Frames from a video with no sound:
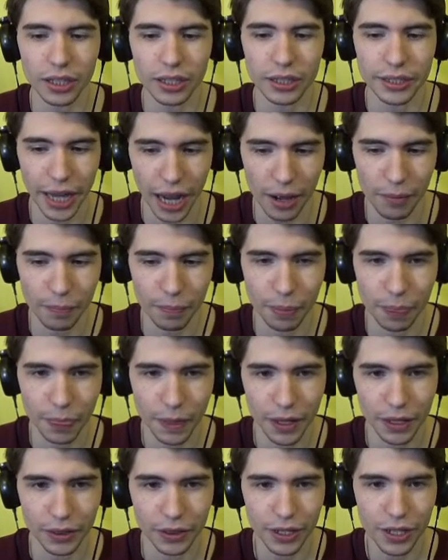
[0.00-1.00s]
Yeah.
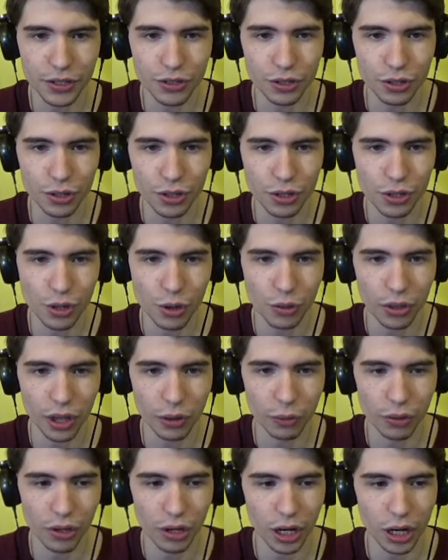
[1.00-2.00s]
These two, you know,
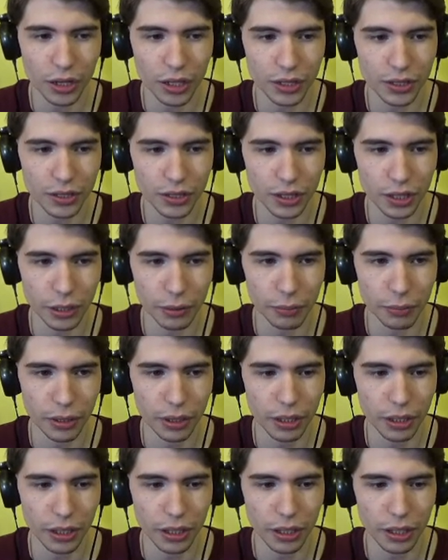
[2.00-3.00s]
they were on the team,
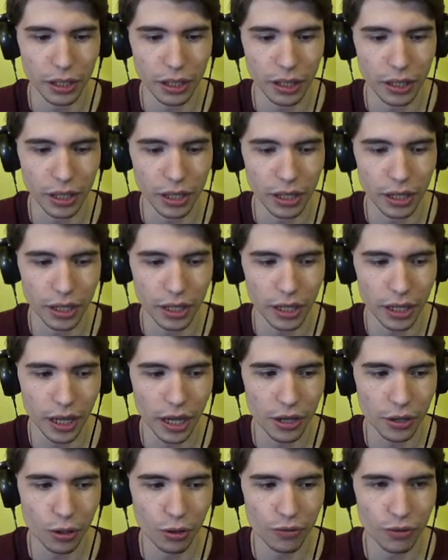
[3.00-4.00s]

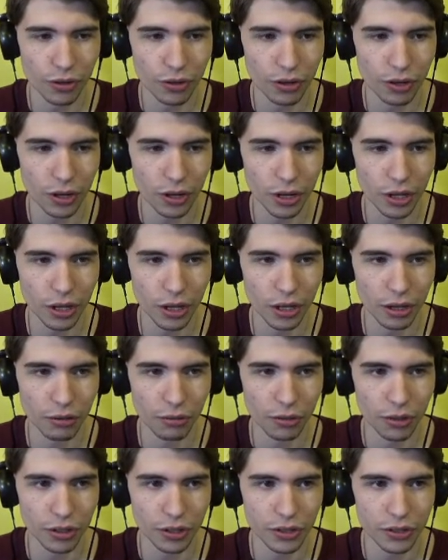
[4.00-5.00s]
Hangover, it
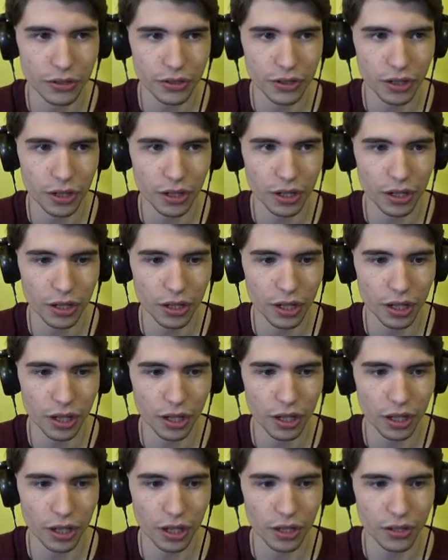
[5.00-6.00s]
was
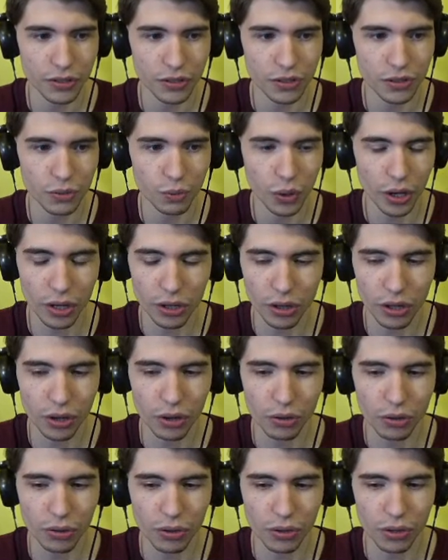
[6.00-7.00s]
a
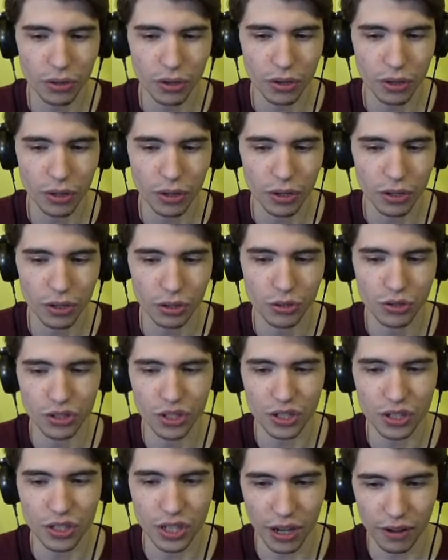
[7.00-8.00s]
Swellow
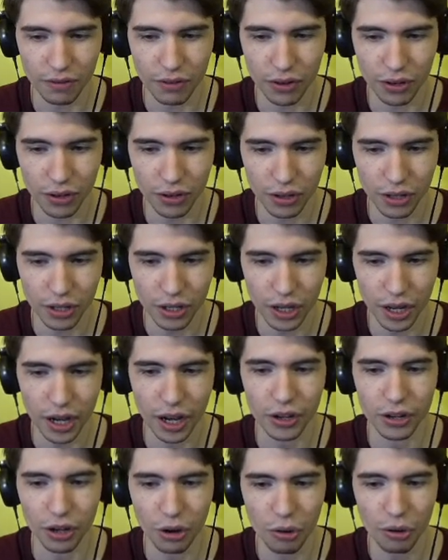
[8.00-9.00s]
used in Denver, and
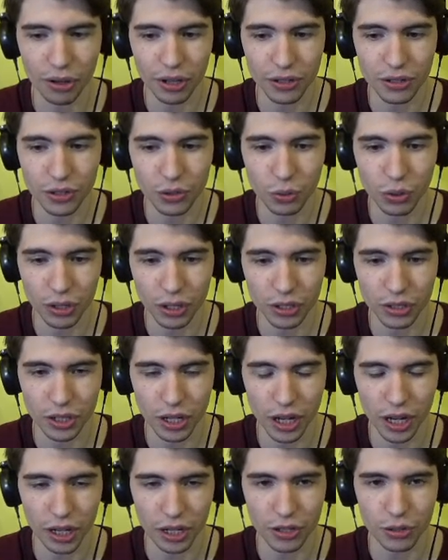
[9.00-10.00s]
I know it gets Quick
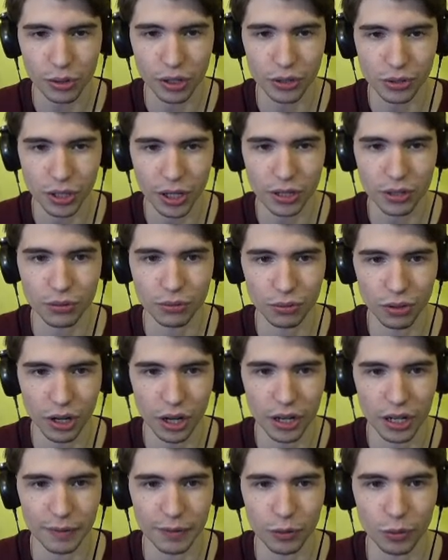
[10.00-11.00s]
Attack, so I tried to
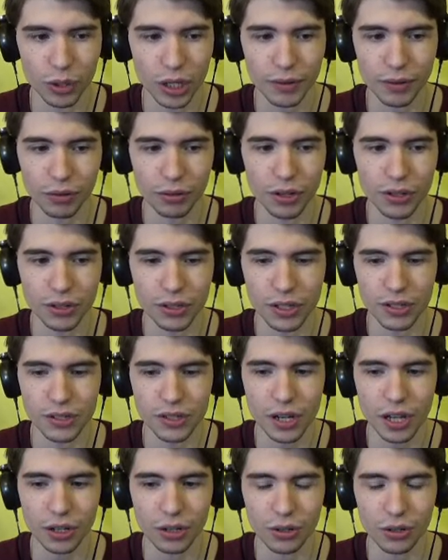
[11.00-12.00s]
run, and for whatever reason it
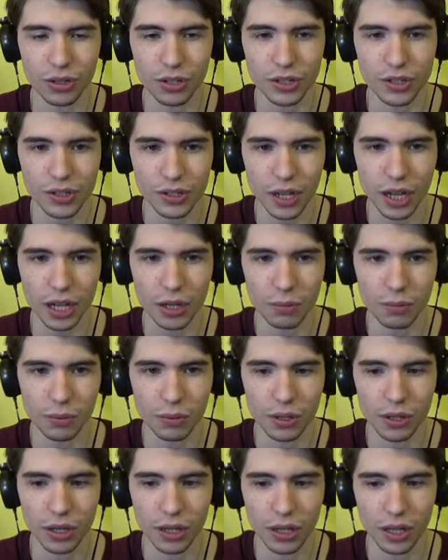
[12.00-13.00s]
said I couldn't escape,
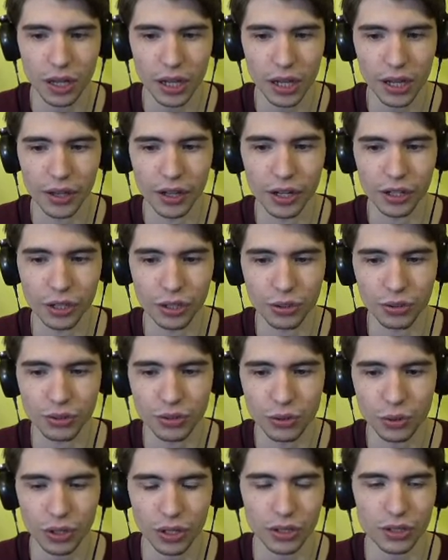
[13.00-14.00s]
and then it
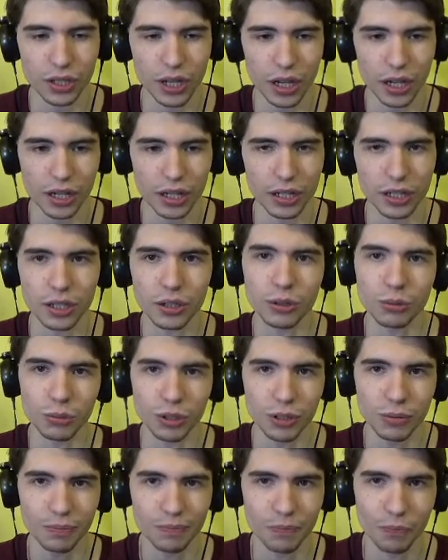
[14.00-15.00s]
used Quick Attack and killed
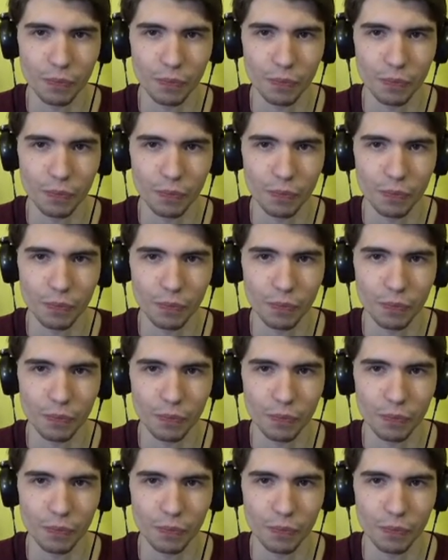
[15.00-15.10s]
me,